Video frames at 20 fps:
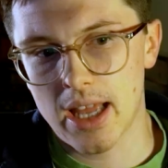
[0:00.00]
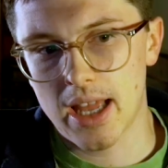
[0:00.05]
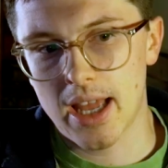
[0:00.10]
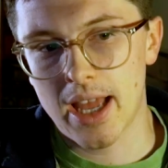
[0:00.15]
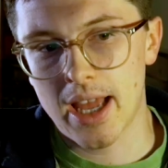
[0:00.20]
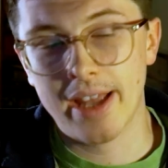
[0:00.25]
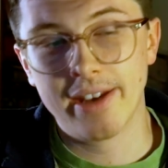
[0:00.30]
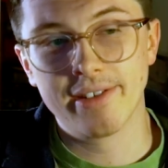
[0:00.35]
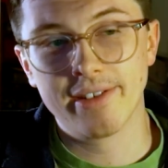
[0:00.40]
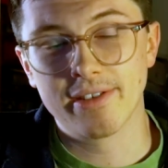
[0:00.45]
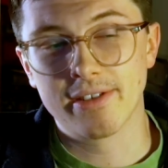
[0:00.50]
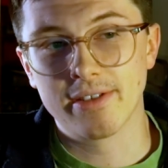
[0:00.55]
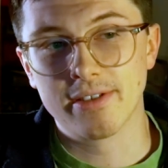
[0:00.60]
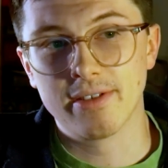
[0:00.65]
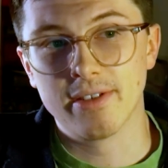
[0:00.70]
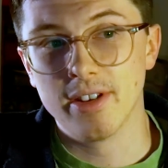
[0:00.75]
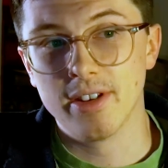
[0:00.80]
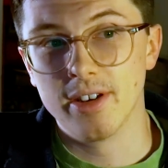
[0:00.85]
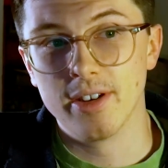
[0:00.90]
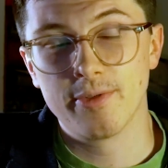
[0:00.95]
And
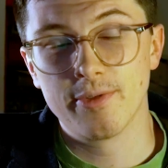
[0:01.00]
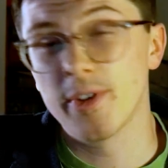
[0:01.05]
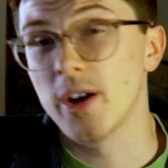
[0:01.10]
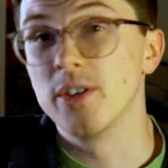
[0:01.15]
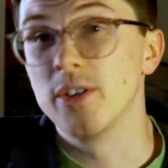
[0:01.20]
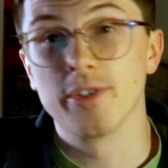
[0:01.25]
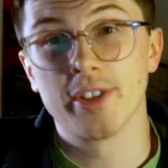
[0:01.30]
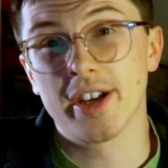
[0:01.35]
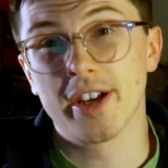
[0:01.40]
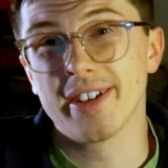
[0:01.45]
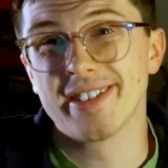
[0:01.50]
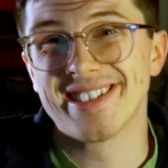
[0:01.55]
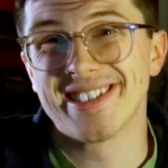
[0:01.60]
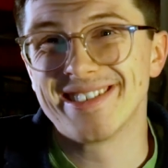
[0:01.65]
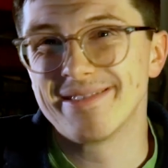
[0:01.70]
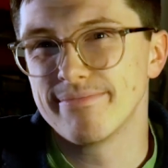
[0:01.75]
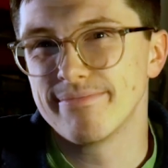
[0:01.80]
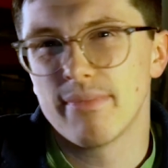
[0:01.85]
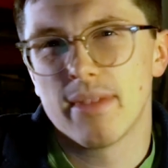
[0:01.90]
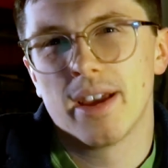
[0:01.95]
the final thing I think
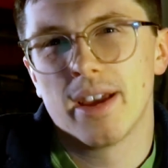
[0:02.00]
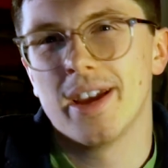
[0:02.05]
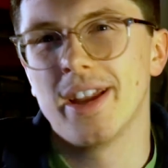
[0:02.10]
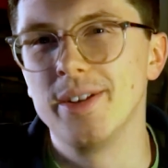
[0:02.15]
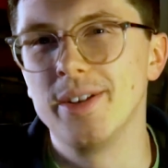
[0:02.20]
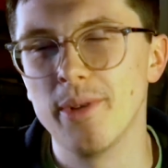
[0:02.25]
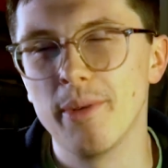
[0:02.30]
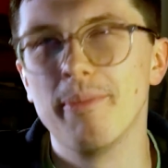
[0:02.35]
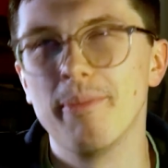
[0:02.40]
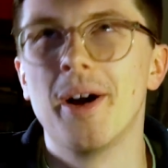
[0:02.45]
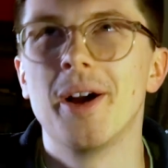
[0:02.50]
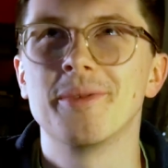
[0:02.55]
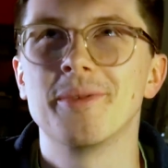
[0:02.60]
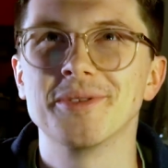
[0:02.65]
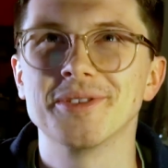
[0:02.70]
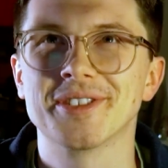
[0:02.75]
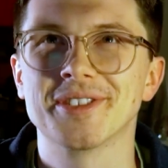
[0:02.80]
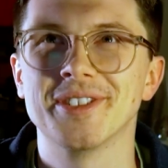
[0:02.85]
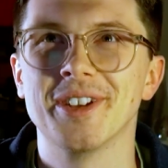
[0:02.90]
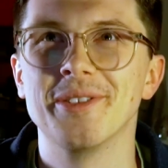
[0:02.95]
anyone might
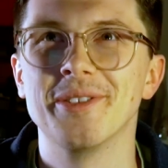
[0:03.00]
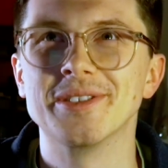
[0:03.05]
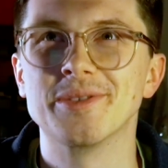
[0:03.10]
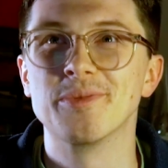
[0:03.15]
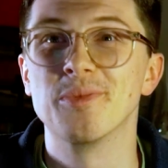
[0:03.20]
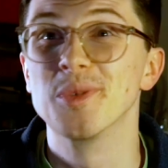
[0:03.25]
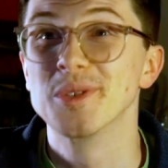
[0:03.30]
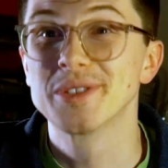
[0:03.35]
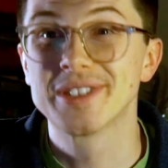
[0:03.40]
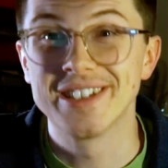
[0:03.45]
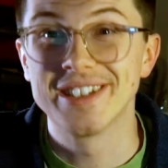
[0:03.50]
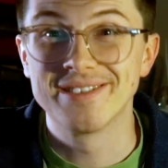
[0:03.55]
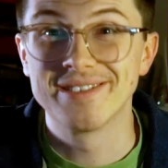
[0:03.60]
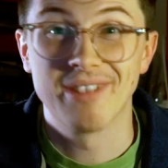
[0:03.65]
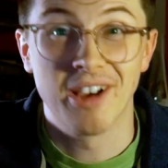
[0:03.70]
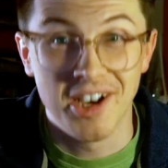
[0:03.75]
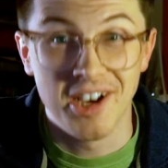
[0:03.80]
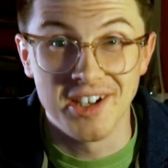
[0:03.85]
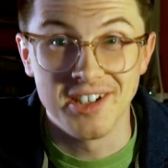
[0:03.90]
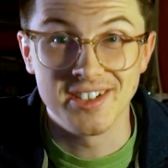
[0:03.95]
want to know is, was it
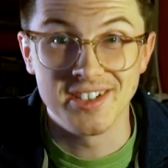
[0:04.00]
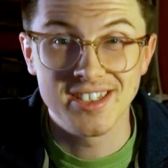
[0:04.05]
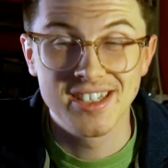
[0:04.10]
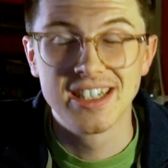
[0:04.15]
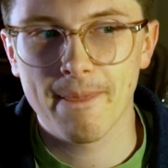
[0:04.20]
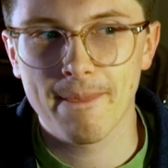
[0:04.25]
hard?